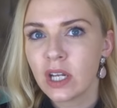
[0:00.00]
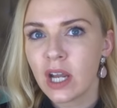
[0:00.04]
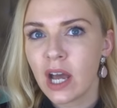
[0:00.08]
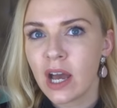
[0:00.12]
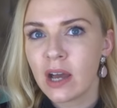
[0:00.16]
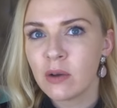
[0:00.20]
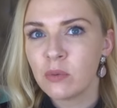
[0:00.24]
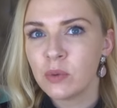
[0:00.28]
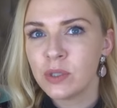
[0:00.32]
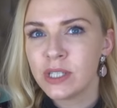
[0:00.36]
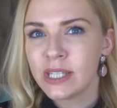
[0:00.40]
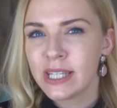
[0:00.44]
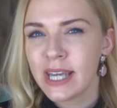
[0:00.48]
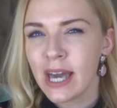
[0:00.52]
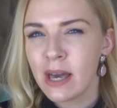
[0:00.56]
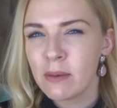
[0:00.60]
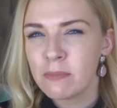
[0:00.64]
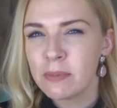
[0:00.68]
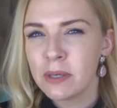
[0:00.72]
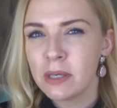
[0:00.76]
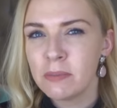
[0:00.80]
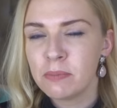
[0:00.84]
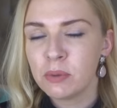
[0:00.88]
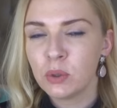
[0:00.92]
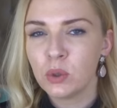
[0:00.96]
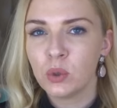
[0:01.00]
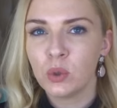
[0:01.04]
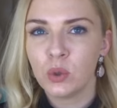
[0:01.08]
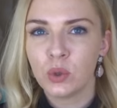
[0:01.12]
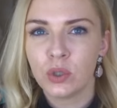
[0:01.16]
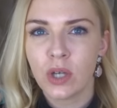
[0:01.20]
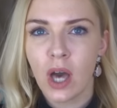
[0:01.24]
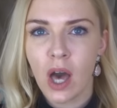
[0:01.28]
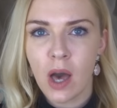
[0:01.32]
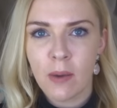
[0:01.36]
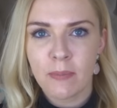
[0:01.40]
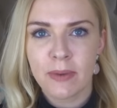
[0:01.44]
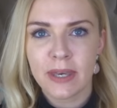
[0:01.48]
I would get people
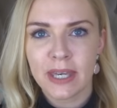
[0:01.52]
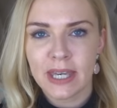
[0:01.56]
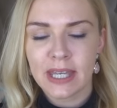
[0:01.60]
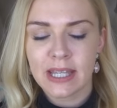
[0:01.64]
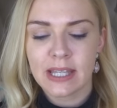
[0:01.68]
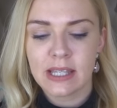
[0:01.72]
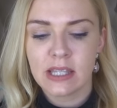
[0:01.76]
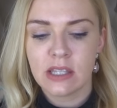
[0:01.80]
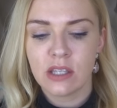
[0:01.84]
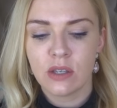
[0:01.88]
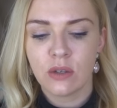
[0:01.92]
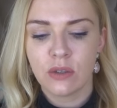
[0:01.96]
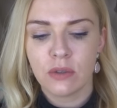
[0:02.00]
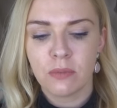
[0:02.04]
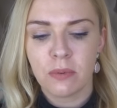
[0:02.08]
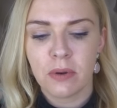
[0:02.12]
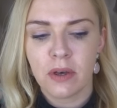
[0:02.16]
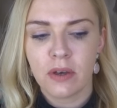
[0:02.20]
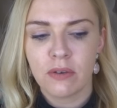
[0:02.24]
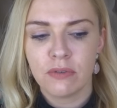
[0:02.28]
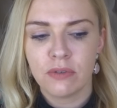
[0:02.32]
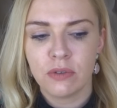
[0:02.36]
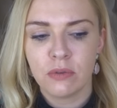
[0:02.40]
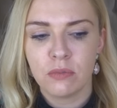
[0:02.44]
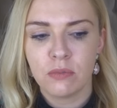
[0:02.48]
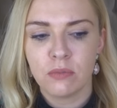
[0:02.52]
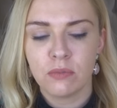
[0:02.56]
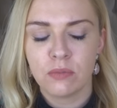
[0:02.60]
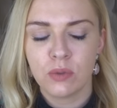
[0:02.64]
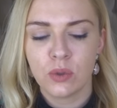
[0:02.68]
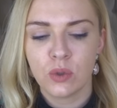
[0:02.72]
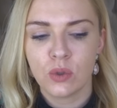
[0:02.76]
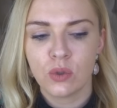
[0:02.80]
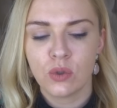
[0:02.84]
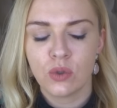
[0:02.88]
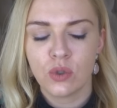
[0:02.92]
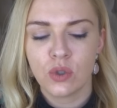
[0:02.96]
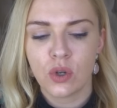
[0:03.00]
coming into the perfume
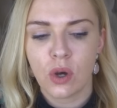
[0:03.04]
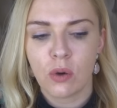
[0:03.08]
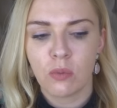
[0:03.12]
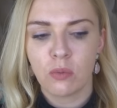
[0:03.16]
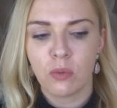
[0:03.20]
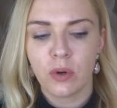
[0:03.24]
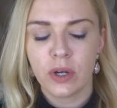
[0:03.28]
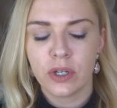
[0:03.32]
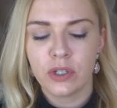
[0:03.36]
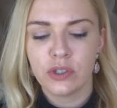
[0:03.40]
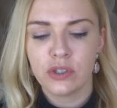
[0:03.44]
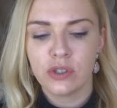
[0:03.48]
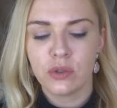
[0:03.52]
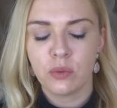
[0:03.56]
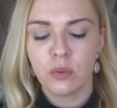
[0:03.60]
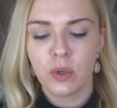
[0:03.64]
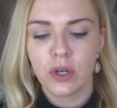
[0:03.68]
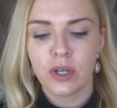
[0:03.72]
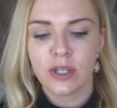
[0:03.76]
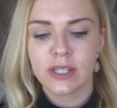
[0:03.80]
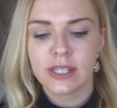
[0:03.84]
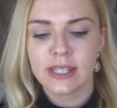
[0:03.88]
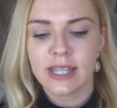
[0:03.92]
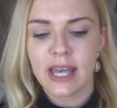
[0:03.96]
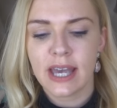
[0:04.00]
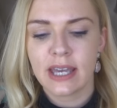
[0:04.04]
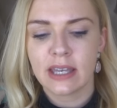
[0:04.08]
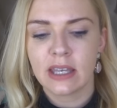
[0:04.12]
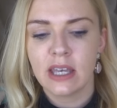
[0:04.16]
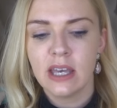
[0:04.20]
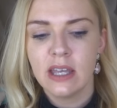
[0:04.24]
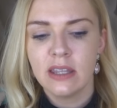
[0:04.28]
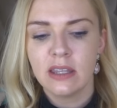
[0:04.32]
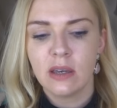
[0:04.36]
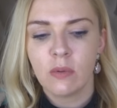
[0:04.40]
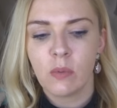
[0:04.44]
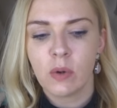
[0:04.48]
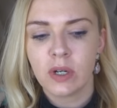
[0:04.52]
shop where I used to work saying
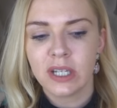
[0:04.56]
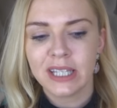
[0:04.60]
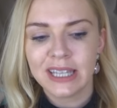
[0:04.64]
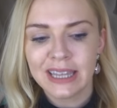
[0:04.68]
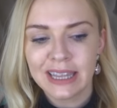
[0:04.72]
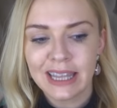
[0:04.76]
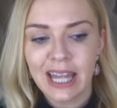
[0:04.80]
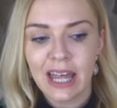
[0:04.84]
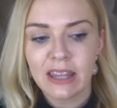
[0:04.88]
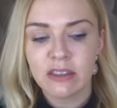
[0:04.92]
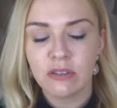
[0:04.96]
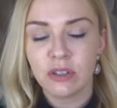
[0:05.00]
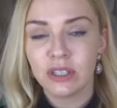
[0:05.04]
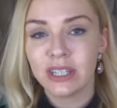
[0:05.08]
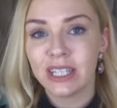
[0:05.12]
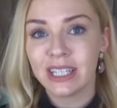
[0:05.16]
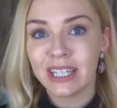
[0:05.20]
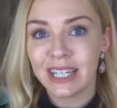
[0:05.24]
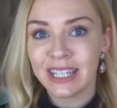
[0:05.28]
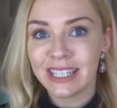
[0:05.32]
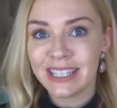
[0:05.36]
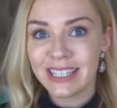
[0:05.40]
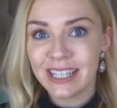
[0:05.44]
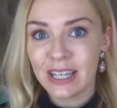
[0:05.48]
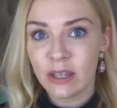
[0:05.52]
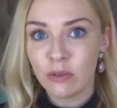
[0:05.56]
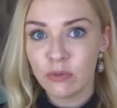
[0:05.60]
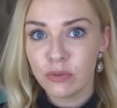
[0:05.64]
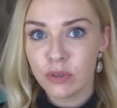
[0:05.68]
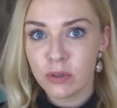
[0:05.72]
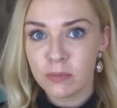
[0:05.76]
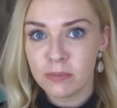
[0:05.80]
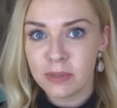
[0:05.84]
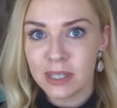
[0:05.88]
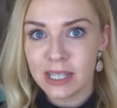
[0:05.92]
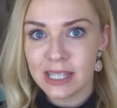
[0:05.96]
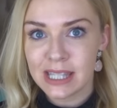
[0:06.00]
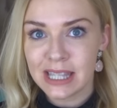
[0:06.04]
they wanted leather, and then I'd give
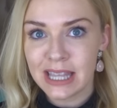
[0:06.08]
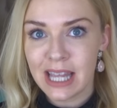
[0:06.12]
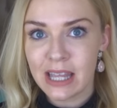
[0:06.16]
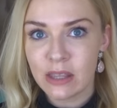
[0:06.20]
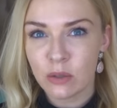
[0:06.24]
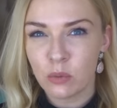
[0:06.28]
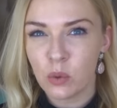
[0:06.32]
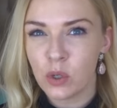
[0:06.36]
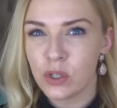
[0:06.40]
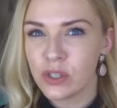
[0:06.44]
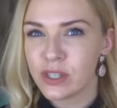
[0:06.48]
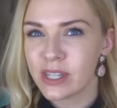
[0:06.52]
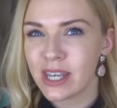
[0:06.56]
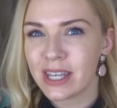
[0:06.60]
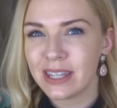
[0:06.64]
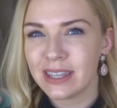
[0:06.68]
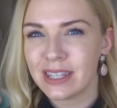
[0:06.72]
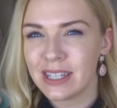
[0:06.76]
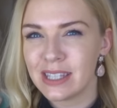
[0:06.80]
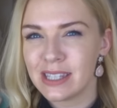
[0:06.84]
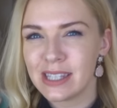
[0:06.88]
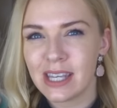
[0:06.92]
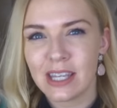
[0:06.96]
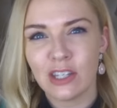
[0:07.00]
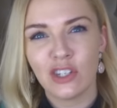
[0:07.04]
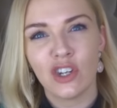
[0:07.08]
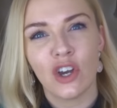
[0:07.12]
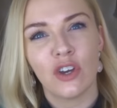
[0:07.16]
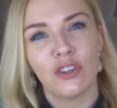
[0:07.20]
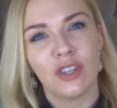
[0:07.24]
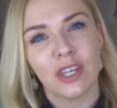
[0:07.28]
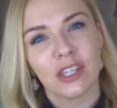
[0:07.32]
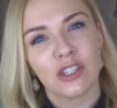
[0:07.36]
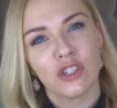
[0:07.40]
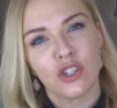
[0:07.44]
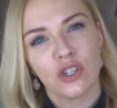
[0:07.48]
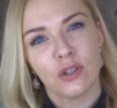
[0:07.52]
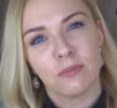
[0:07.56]
them these leather ones and they'd say, no,
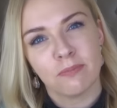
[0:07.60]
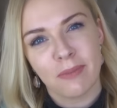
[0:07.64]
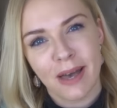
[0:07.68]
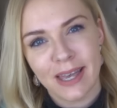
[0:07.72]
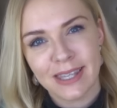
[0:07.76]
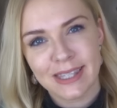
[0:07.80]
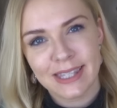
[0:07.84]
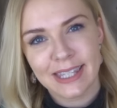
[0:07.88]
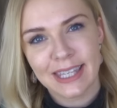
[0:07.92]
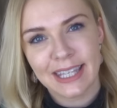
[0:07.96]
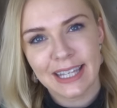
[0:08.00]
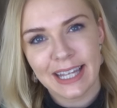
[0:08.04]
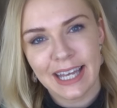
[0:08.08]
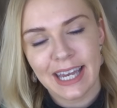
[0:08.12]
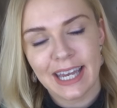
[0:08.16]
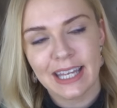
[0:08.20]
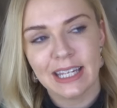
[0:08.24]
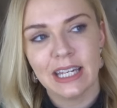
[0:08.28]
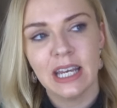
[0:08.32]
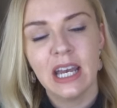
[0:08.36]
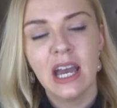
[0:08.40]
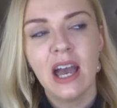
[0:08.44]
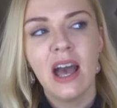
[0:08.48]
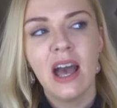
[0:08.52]
that's too masculine.